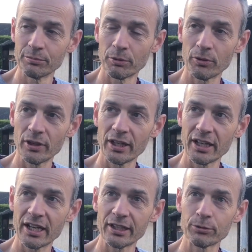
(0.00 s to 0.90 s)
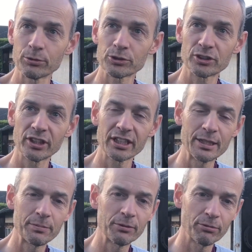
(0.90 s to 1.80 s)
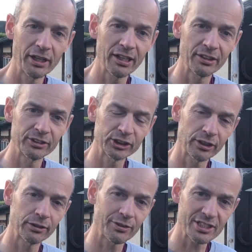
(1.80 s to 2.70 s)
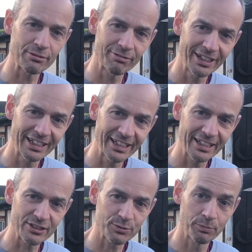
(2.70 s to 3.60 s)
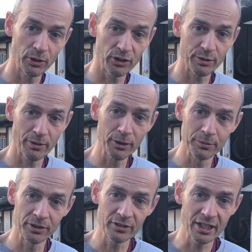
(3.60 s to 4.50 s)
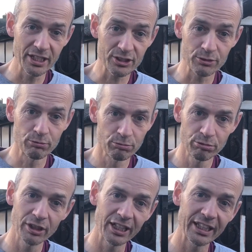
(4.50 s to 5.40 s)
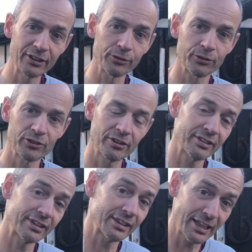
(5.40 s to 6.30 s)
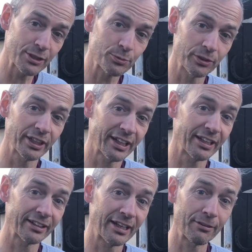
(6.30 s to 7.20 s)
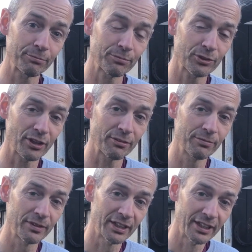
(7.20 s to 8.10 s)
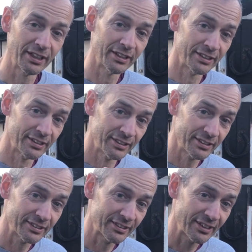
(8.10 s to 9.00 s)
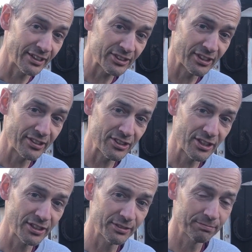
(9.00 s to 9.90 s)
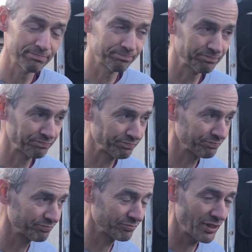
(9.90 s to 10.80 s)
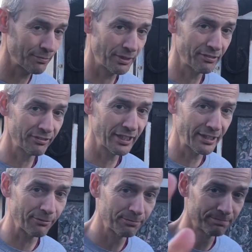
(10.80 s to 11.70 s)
but I always try and keep it real and show you as it really is. But at the moment it's really good, so that's what you're getting now. So thanks guys, bye for now.